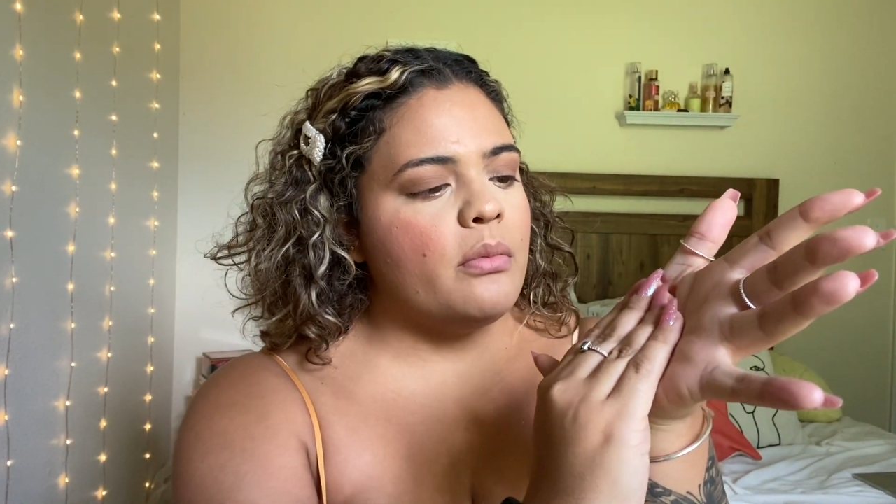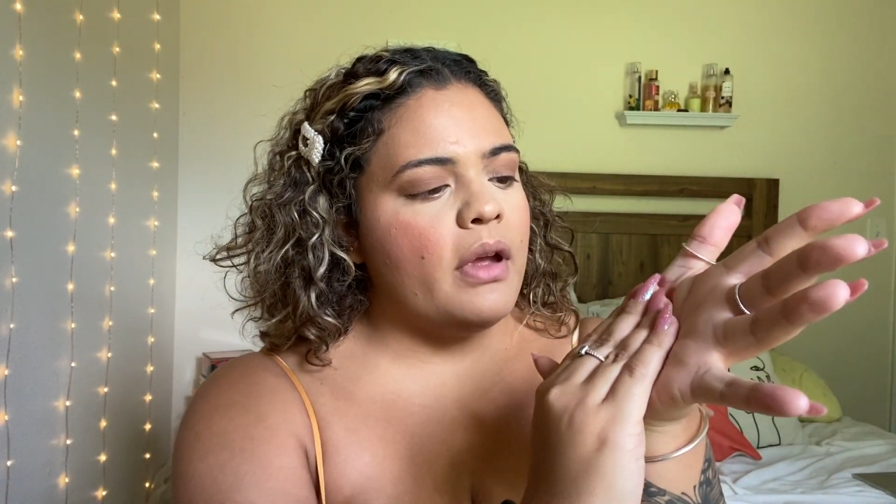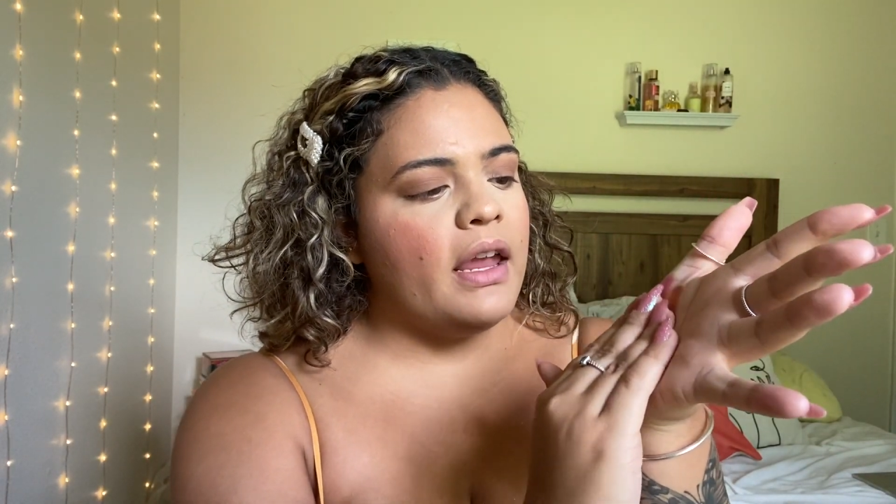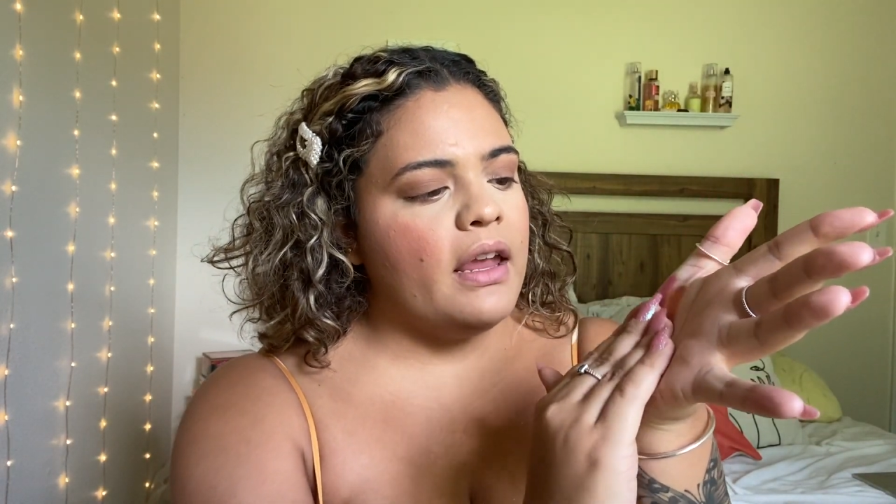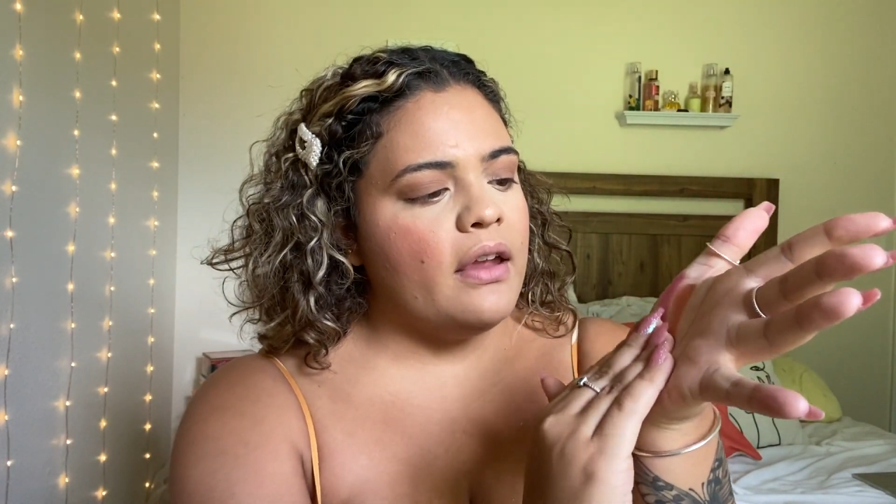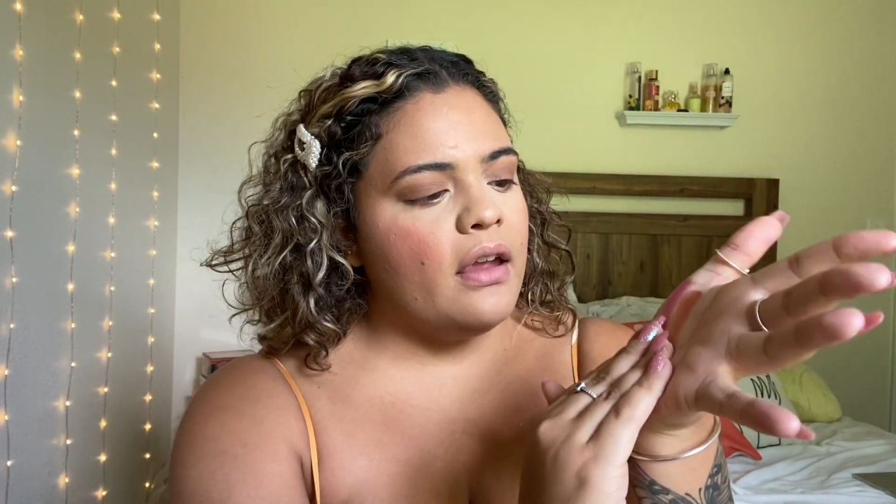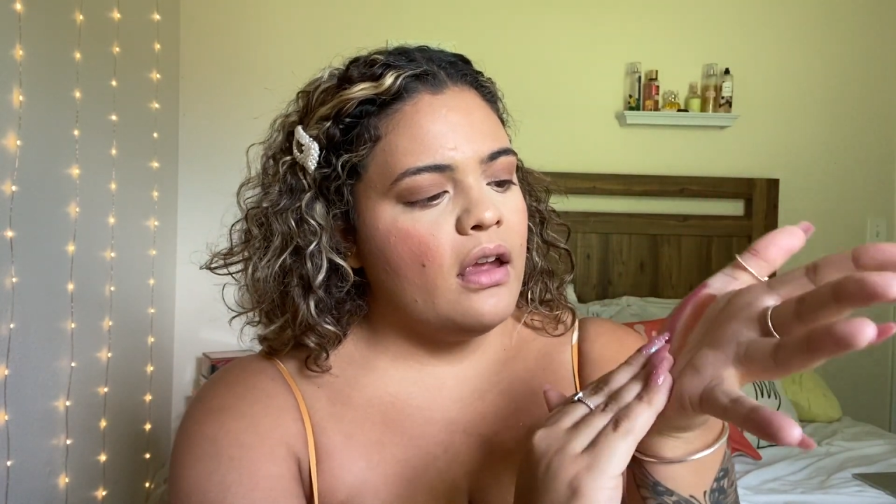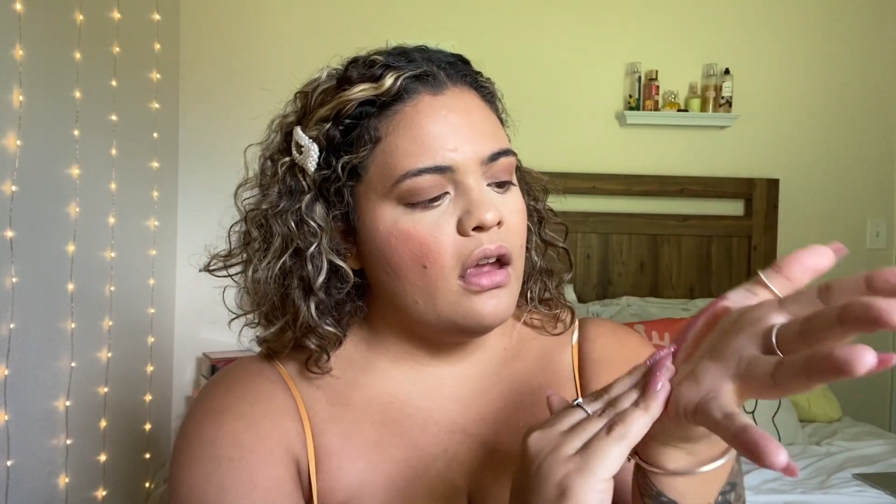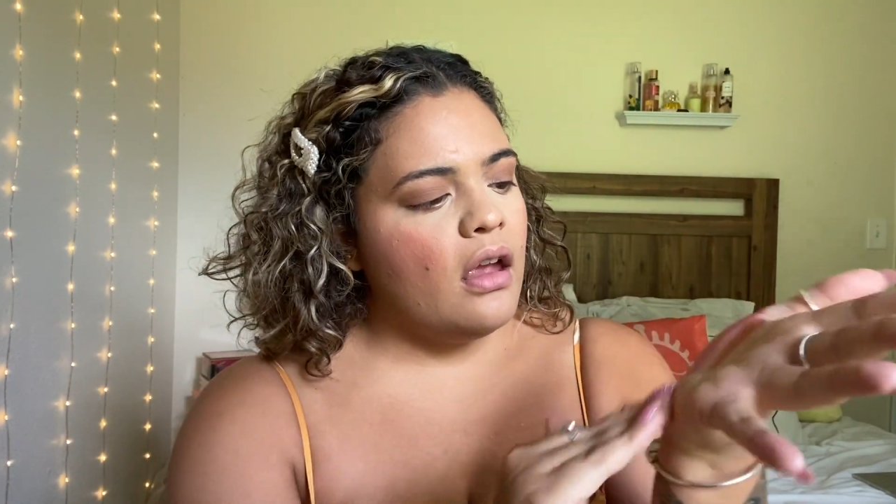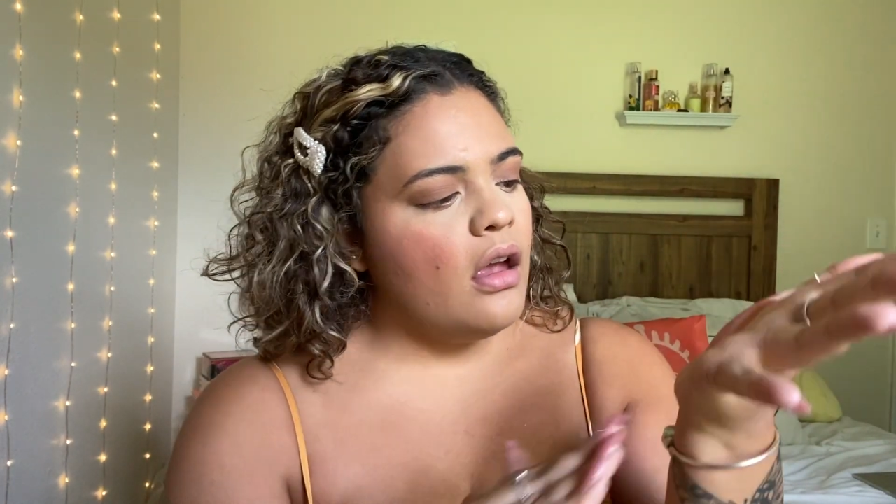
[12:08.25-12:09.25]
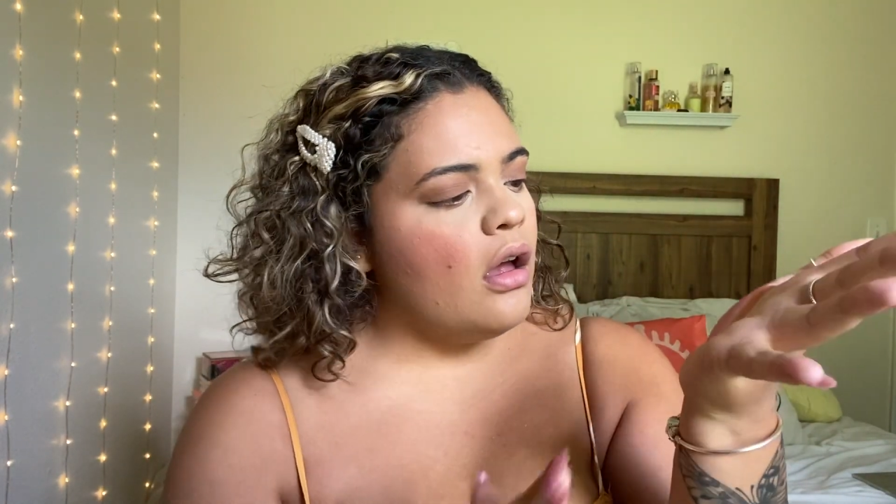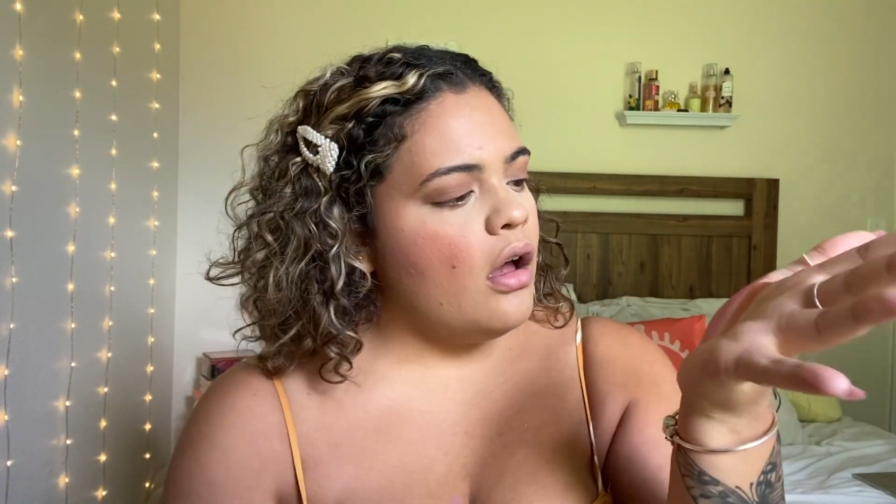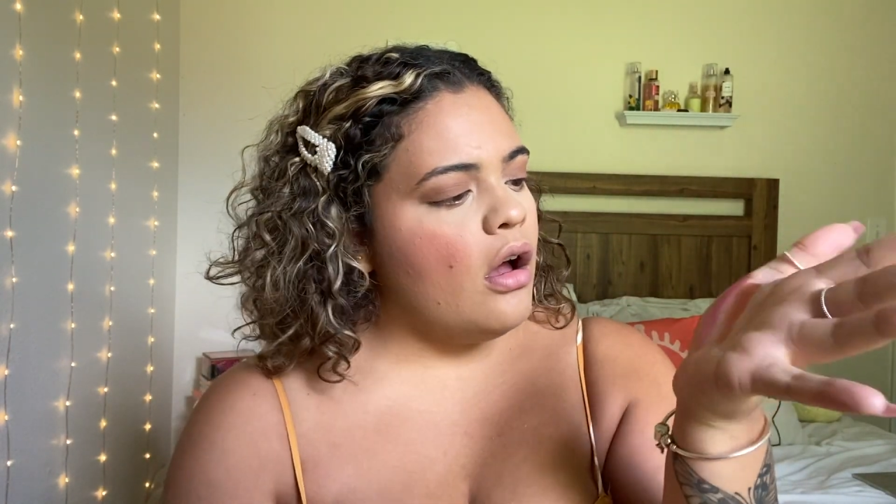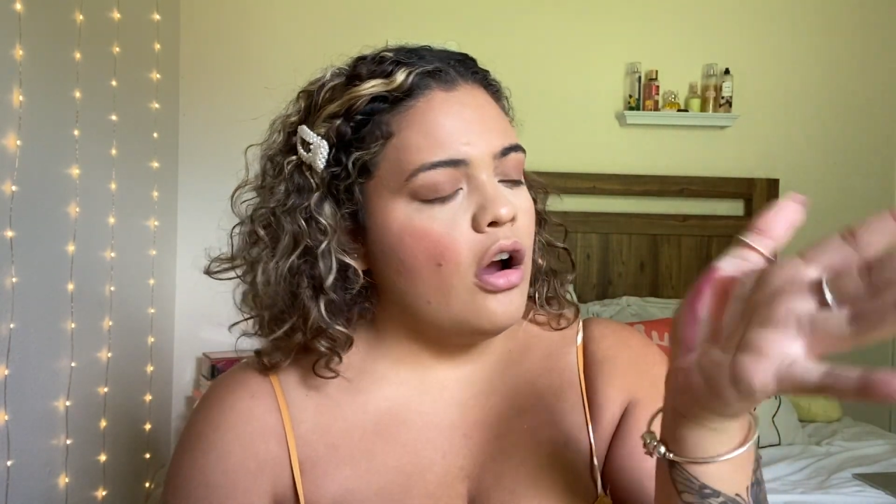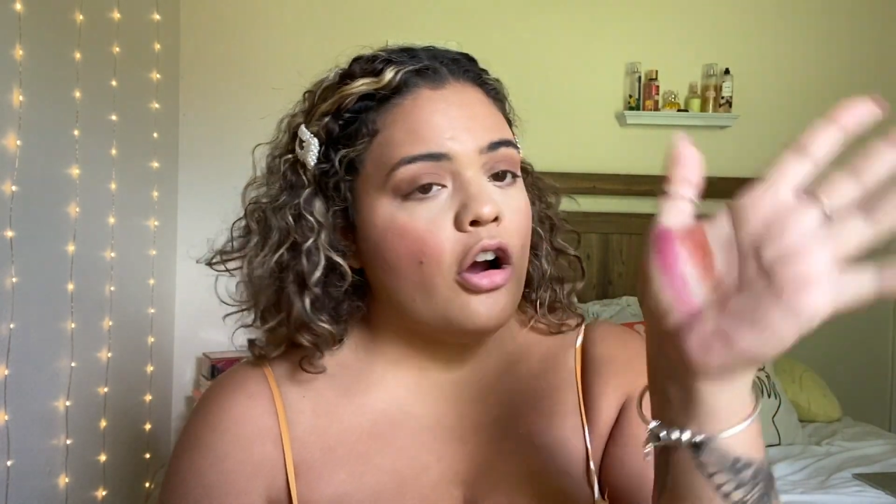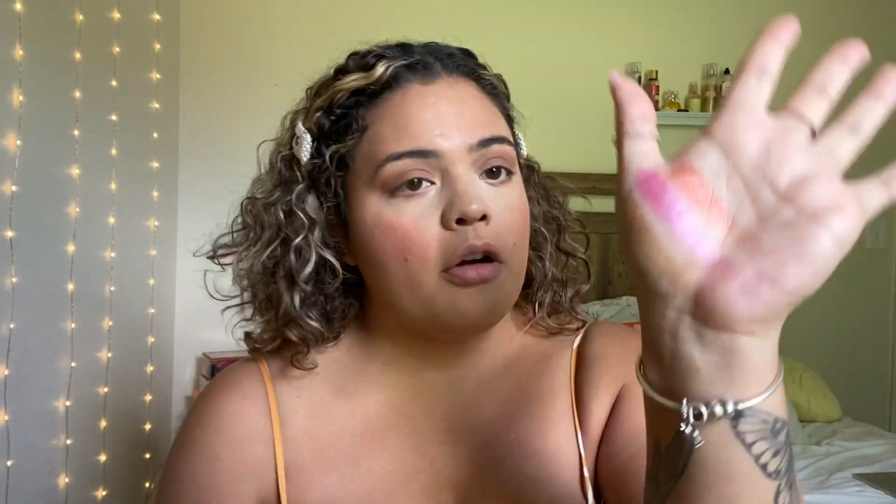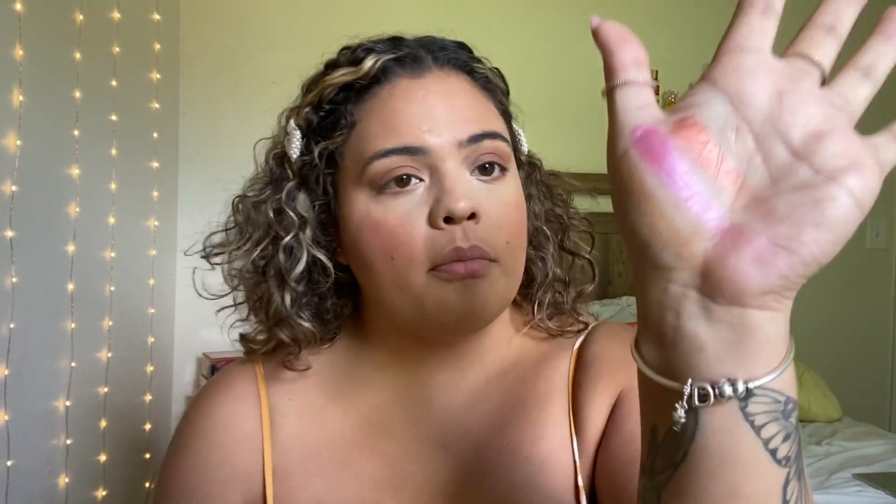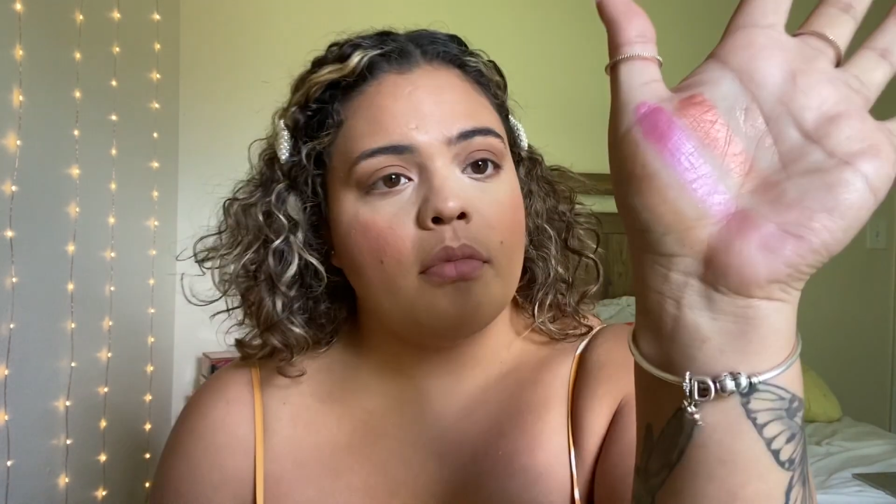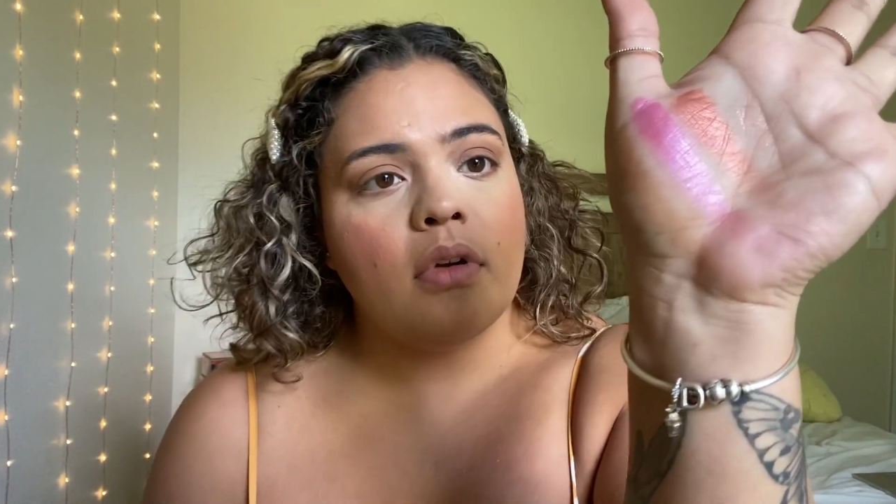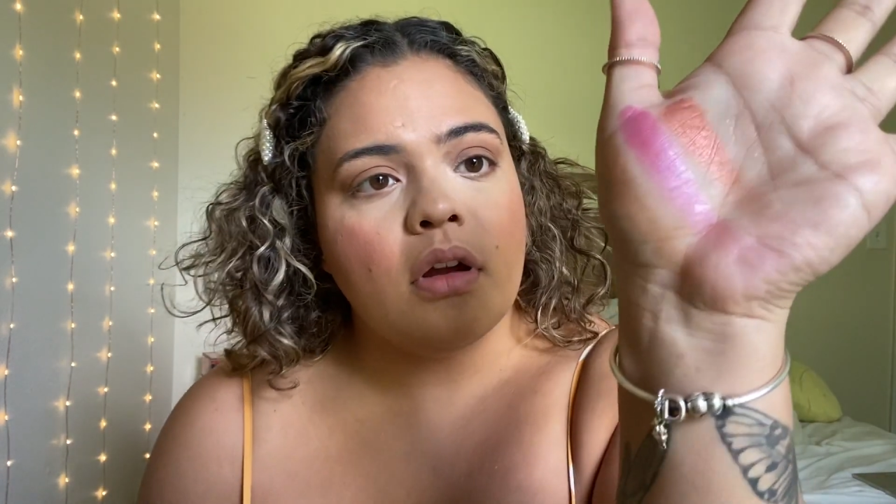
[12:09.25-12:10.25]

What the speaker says: my arm,